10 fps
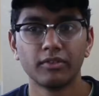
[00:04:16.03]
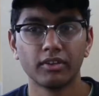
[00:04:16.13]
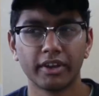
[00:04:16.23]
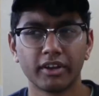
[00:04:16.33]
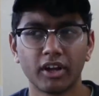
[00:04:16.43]

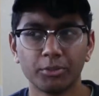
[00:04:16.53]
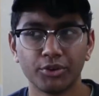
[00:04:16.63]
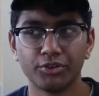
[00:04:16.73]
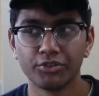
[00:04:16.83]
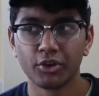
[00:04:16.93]
a couple
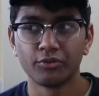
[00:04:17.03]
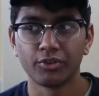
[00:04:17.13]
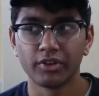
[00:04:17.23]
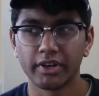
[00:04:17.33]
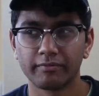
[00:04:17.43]
years ago for
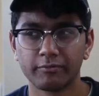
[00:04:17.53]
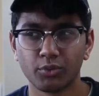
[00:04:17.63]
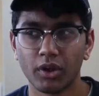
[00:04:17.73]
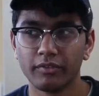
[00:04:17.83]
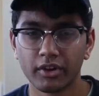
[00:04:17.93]

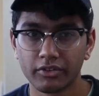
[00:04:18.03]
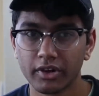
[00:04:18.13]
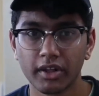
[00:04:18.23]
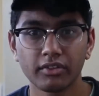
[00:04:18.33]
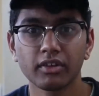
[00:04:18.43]
$1,200,
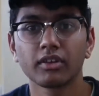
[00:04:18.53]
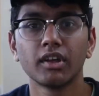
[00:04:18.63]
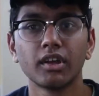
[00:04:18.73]
I think.